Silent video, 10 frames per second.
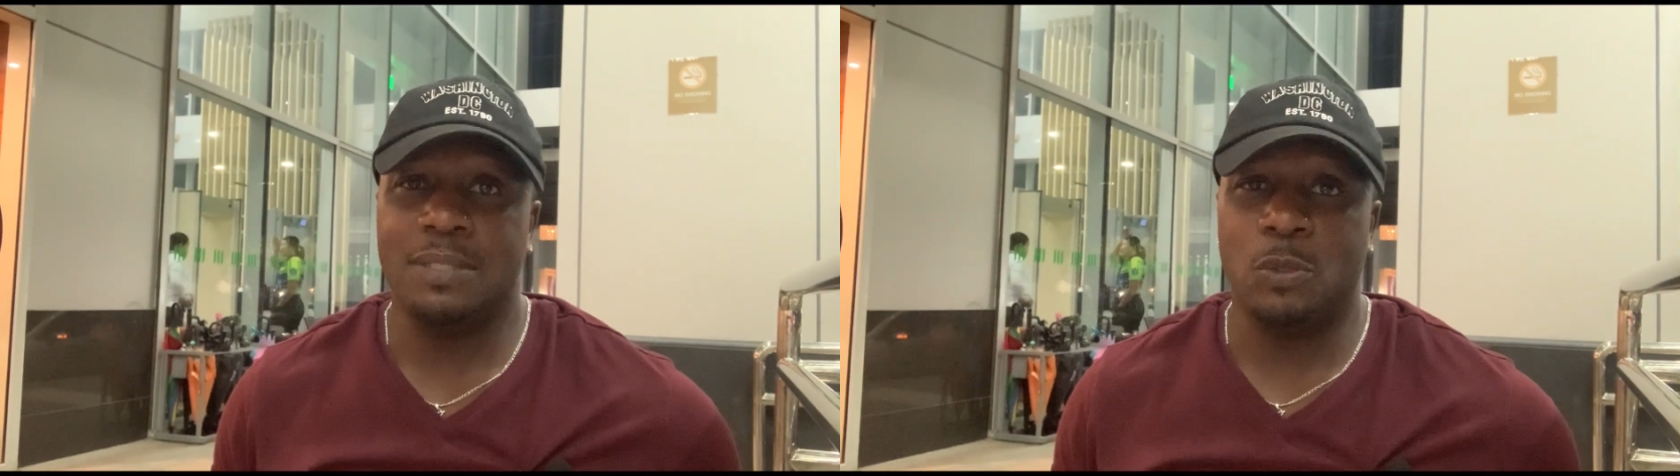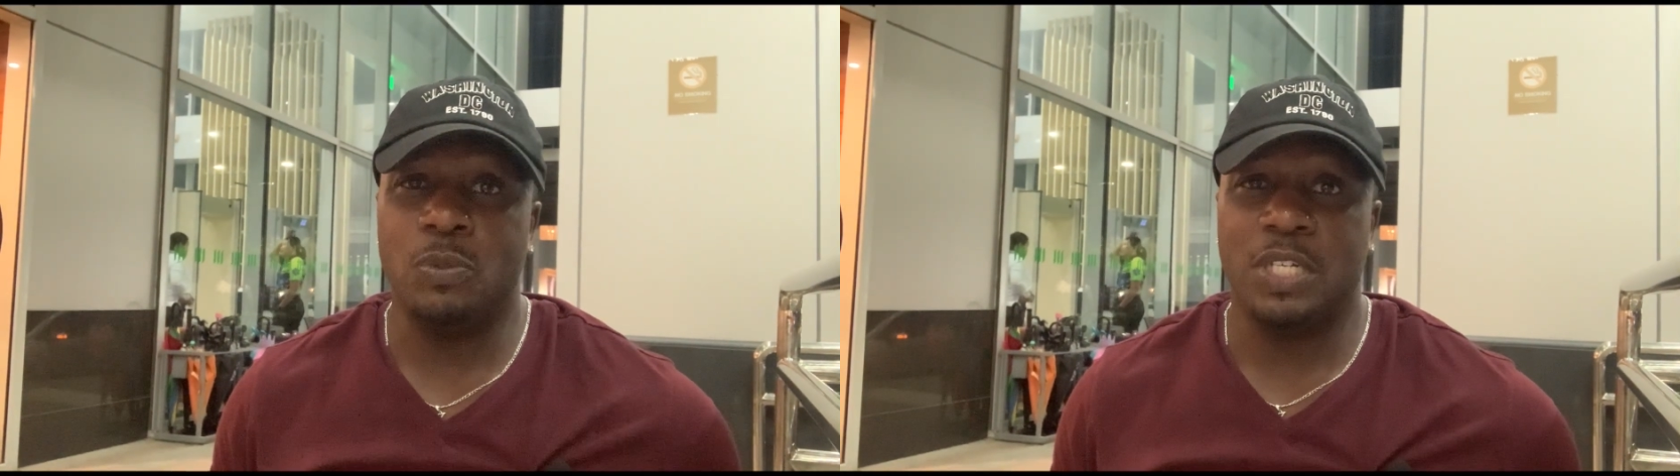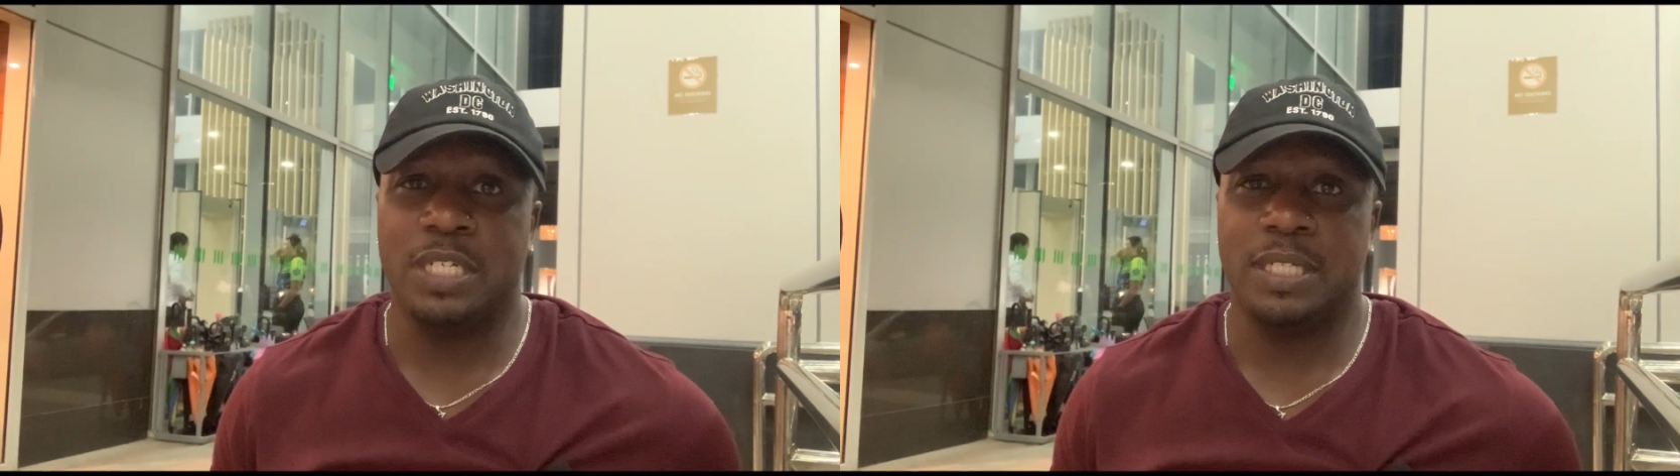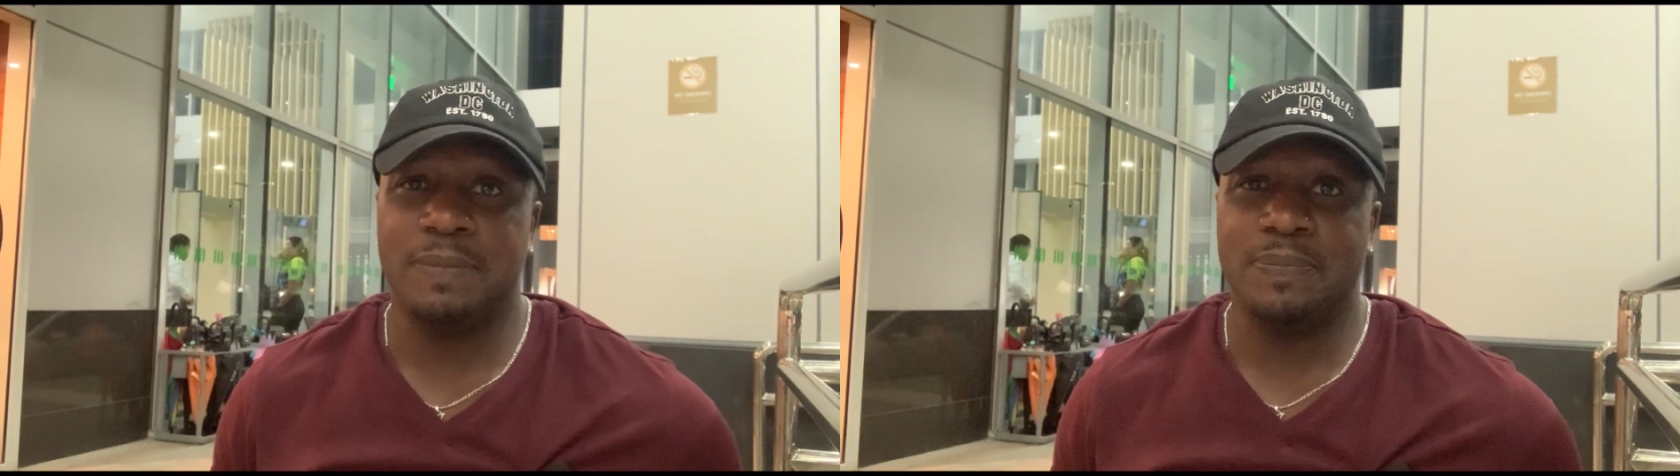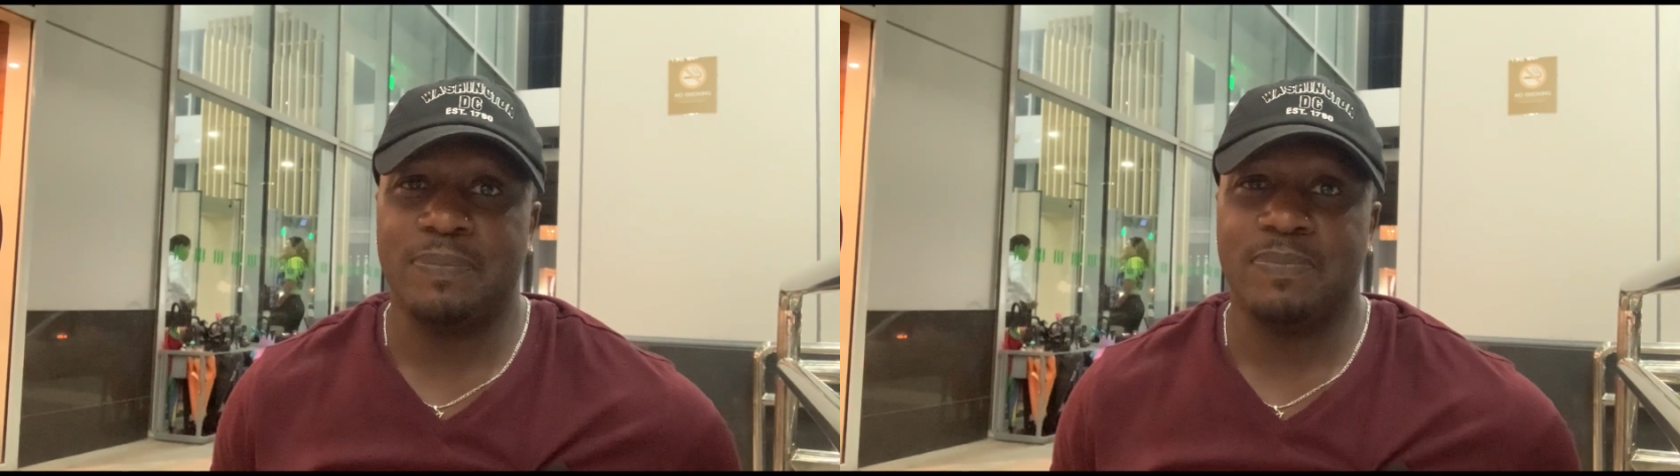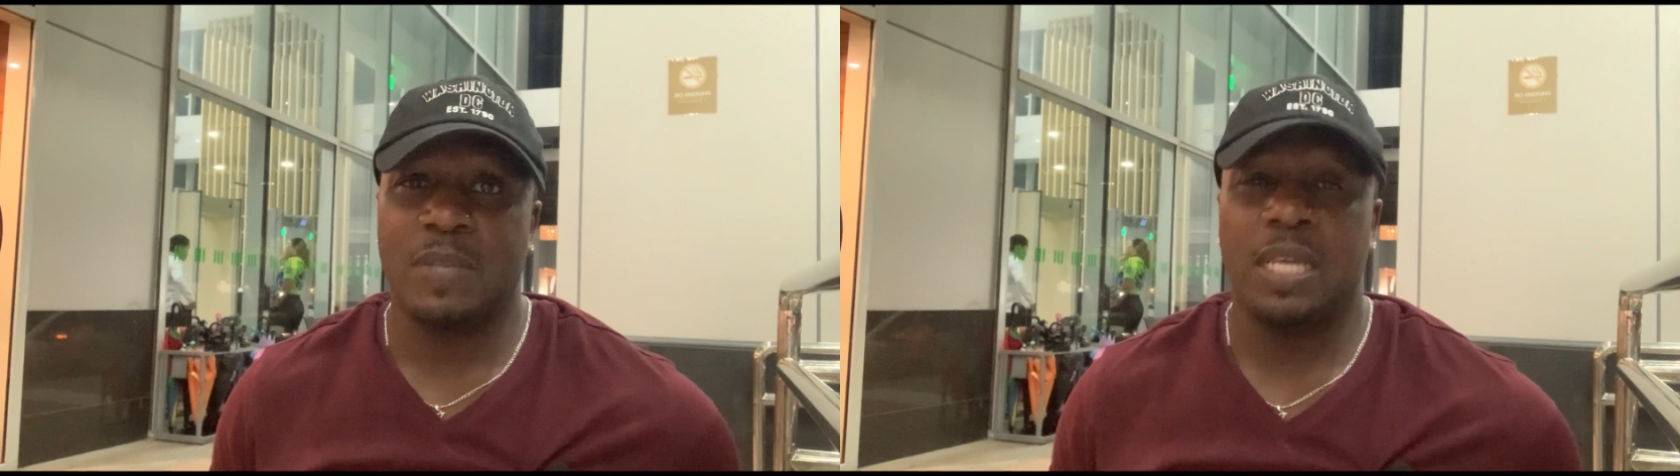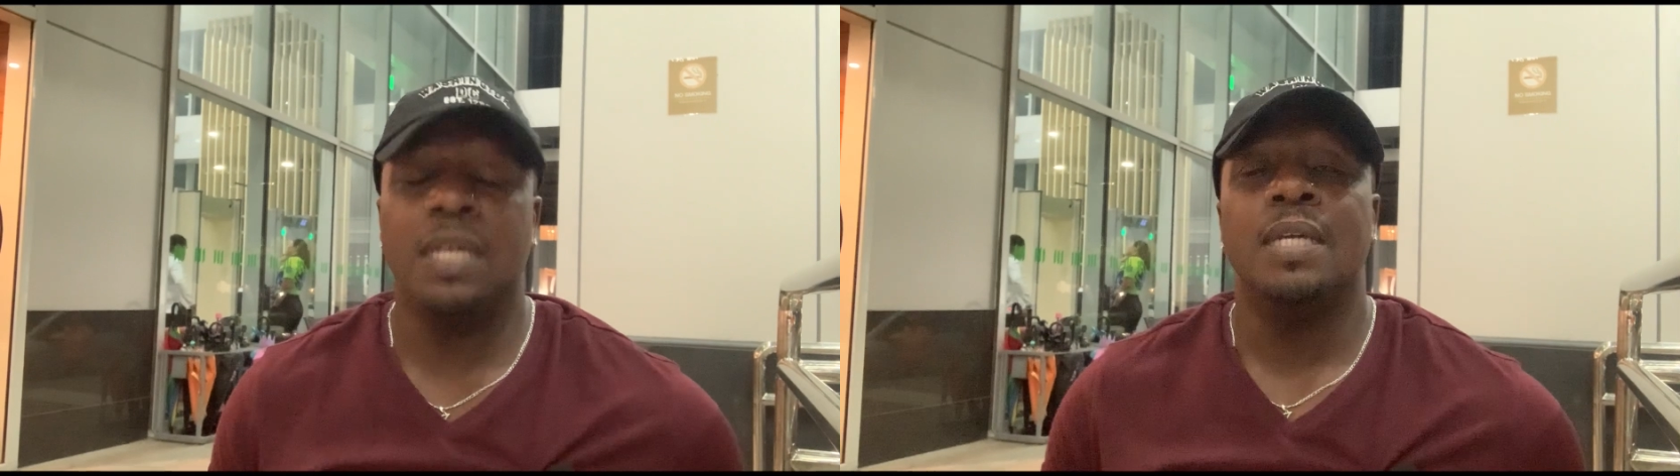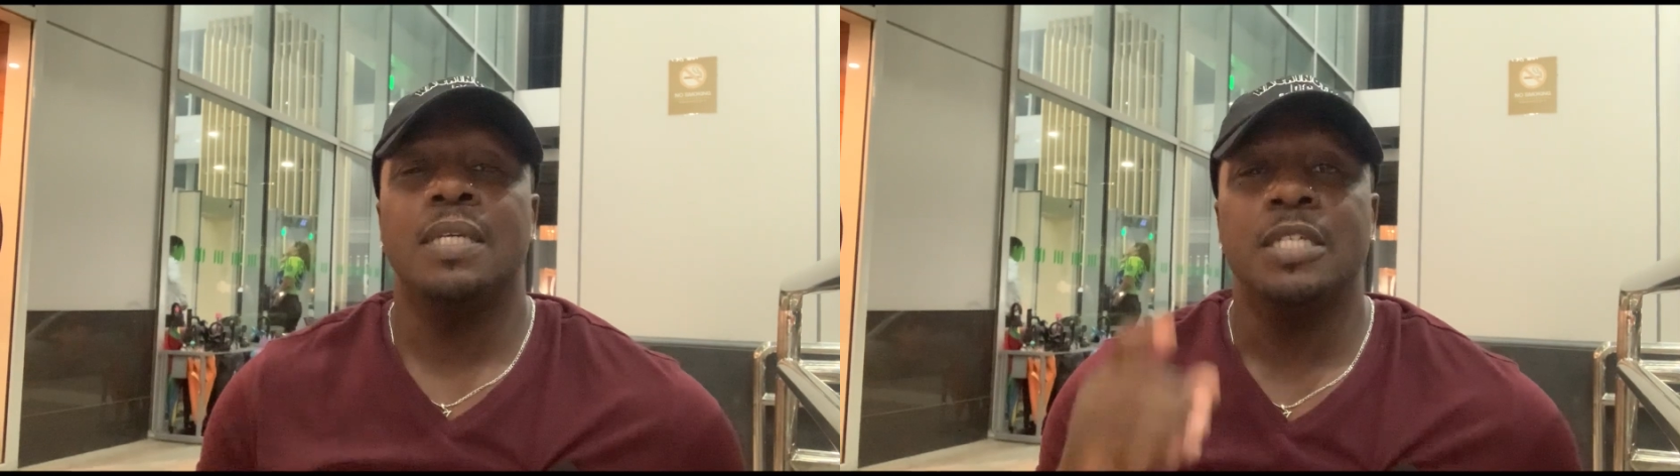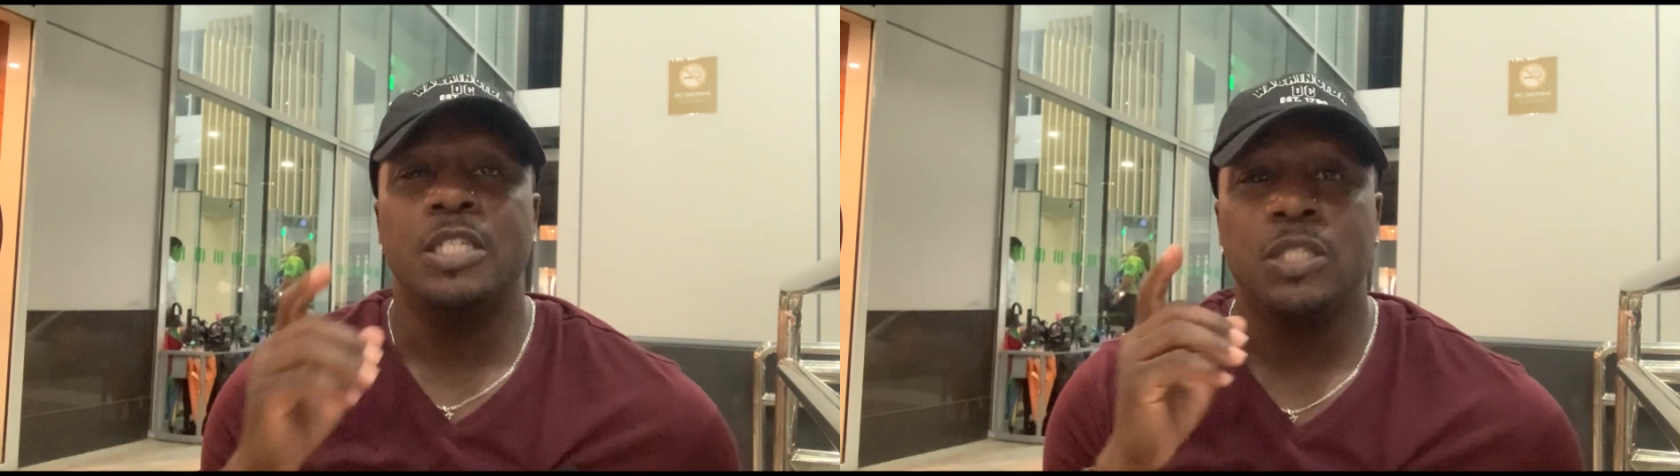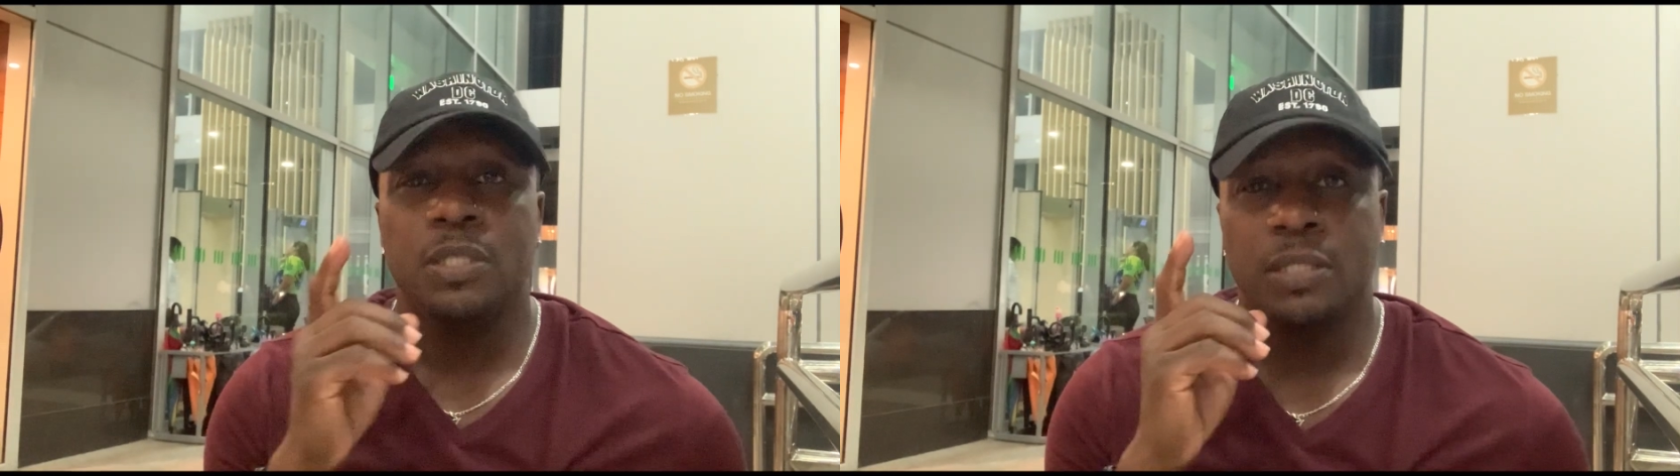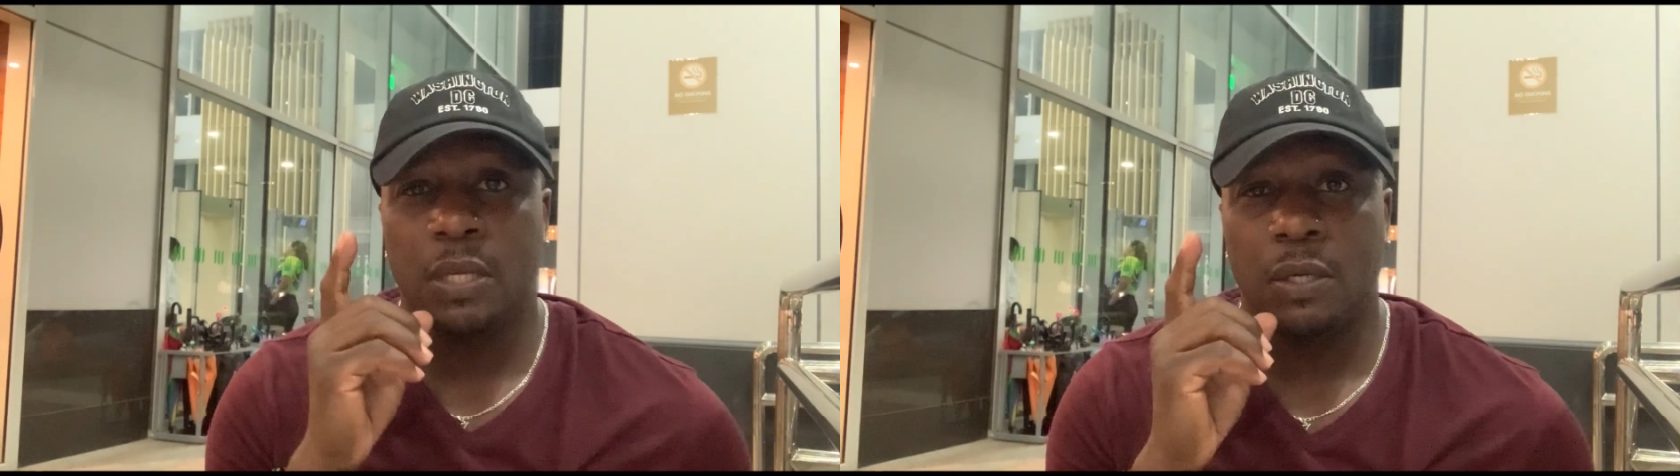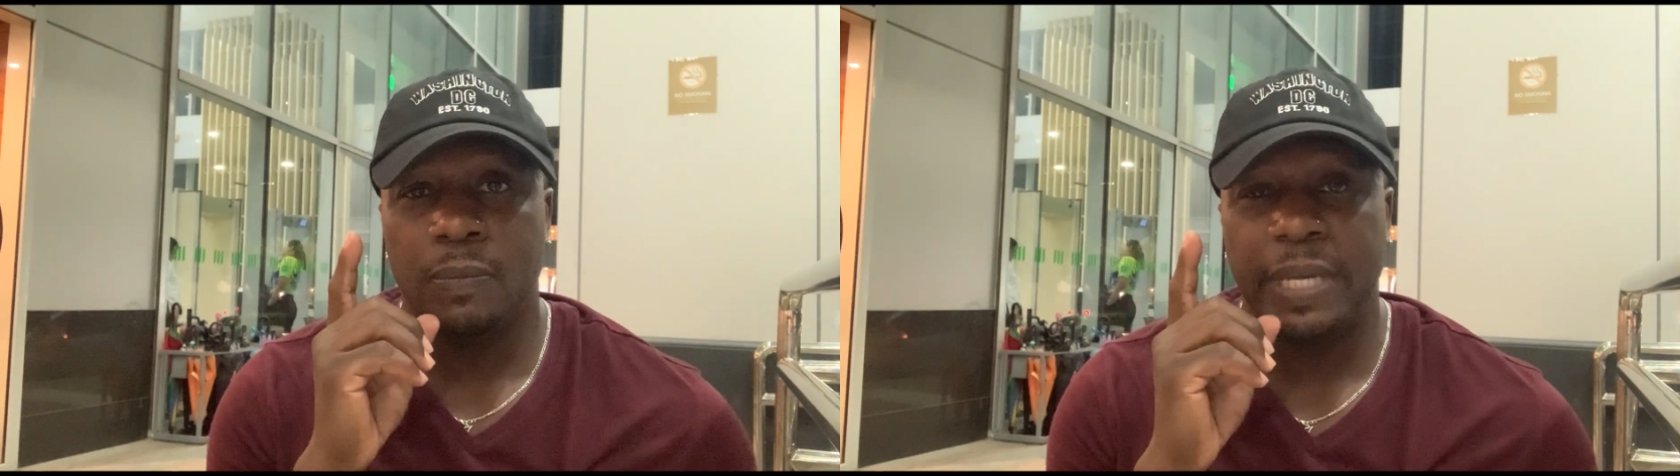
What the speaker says: too good. So